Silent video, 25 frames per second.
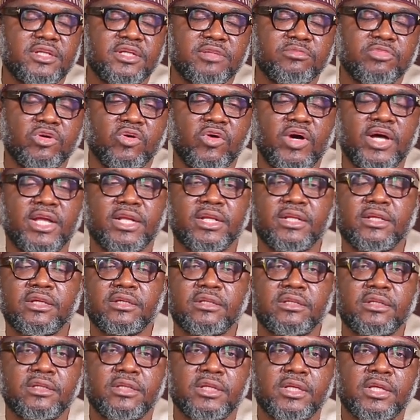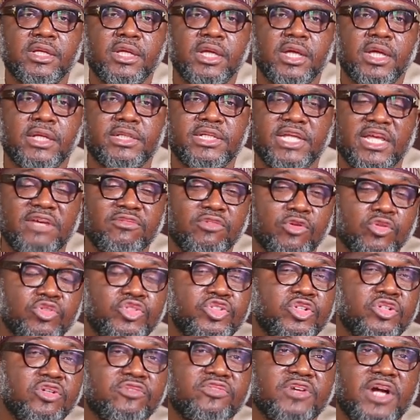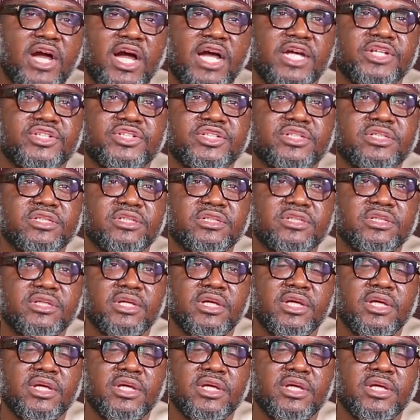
Number one, the evolution of cash.